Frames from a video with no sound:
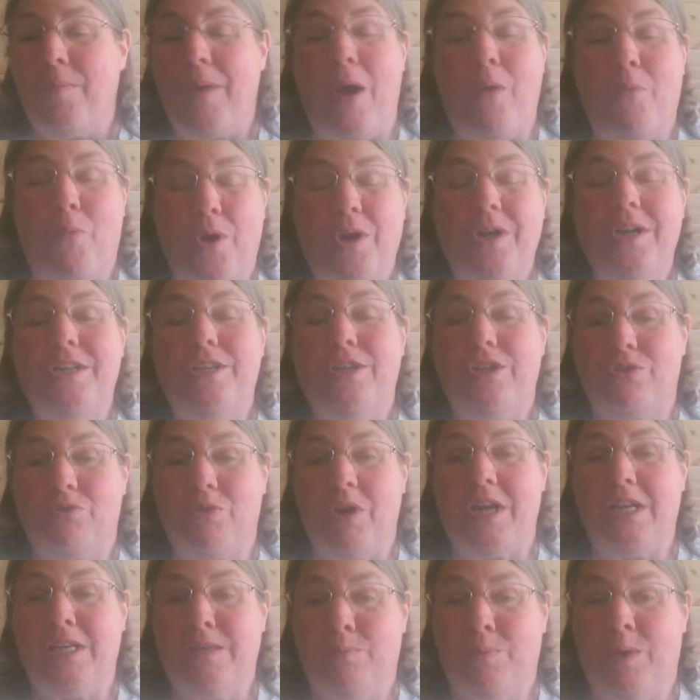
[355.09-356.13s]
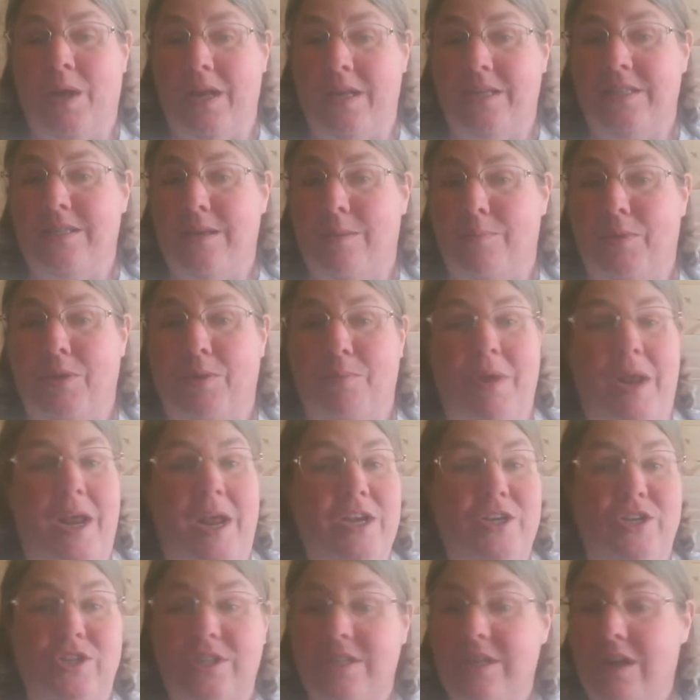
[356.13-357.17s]
I wanted to transplant some of them, and I
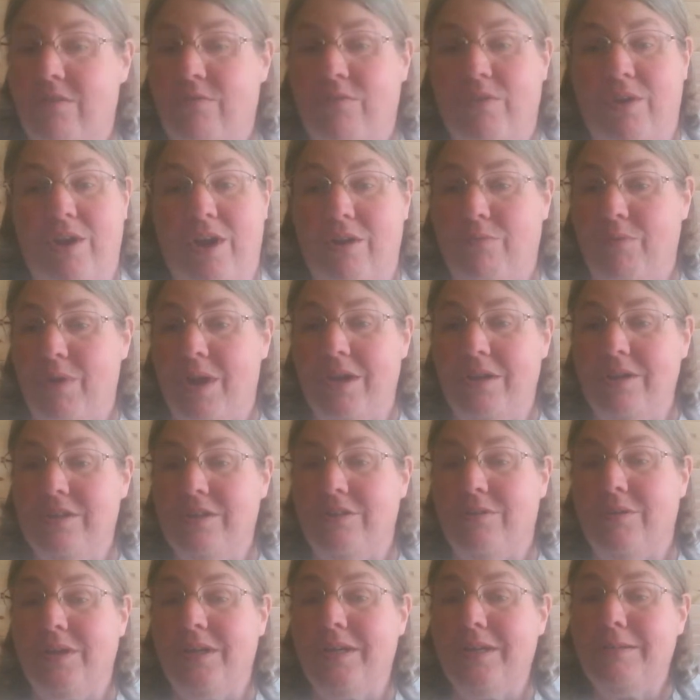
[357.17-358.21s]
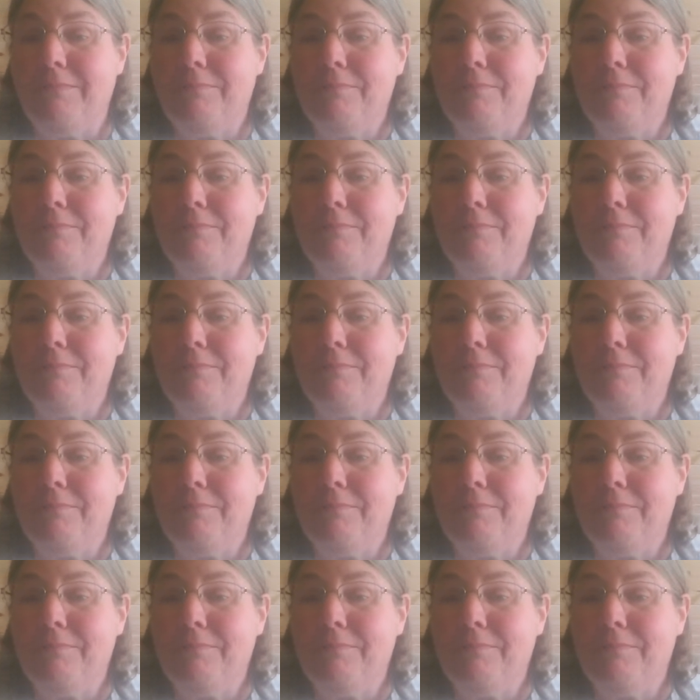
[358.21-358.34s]
just never got around to it.